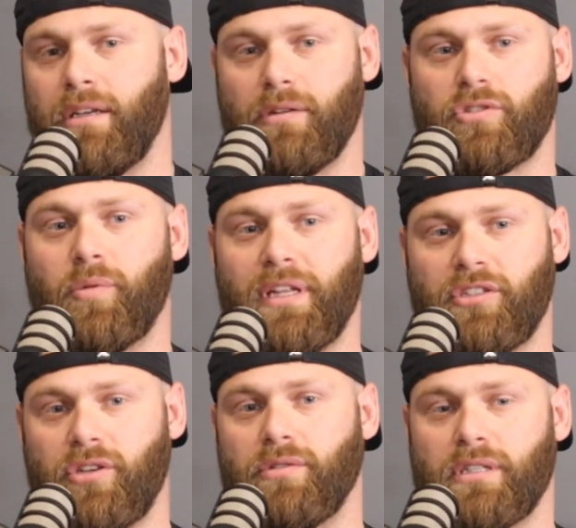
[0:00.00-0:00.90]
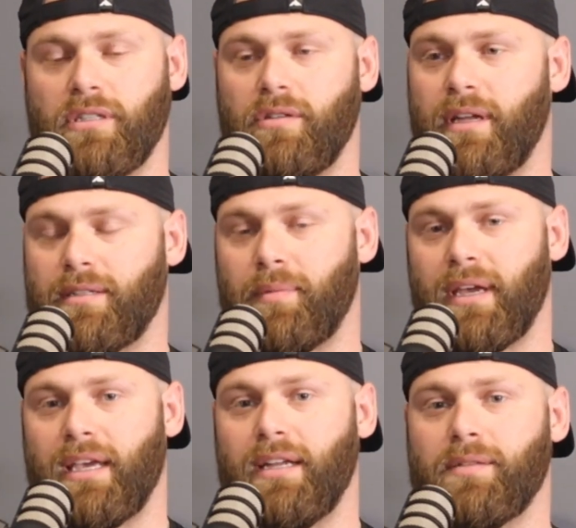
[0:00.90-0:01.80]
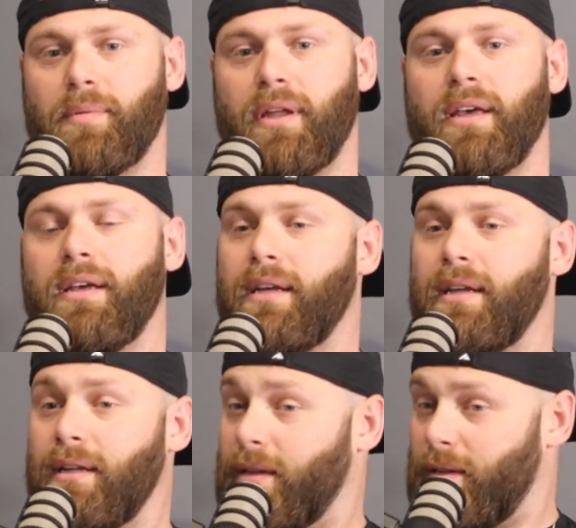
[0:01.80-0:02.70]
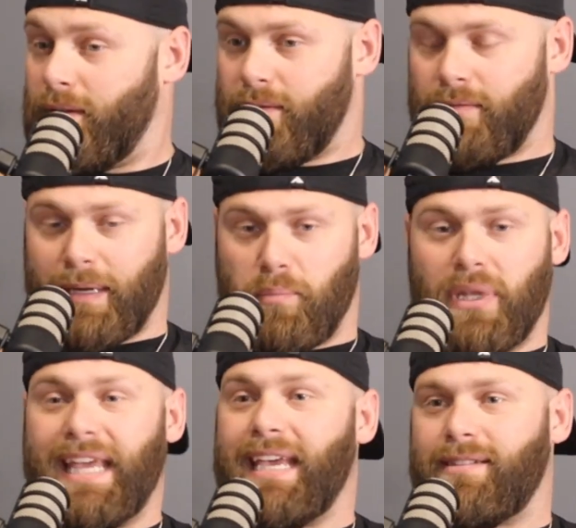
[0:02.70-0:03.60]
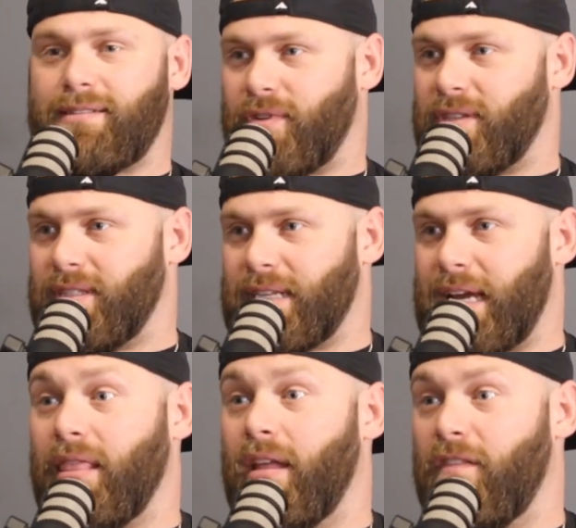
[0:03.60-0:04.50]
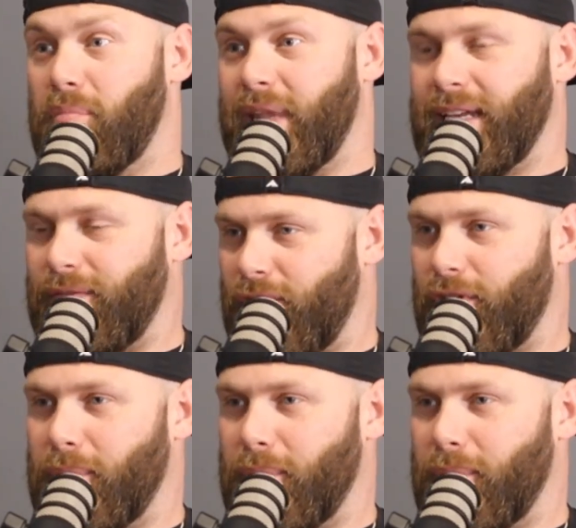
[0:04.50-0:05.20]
so many shows can do that to my kids. But like Blaze, for instance, I love Blaze. Have you heard of